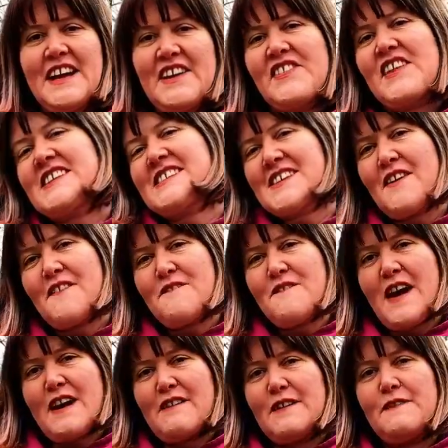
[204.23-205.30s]
That's our
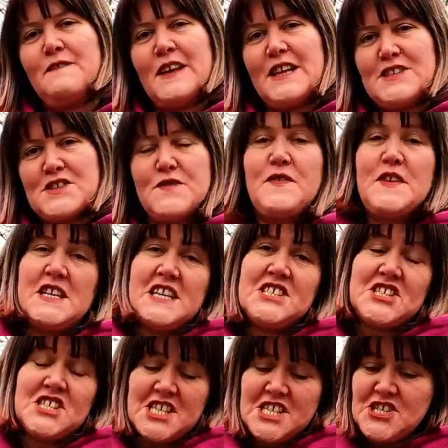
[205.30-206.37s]
fairy village
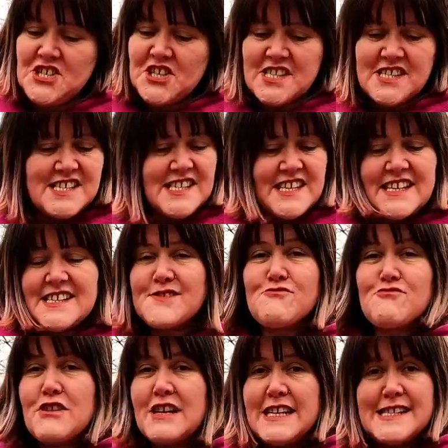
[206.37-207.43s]
finished, and as you can see, it's really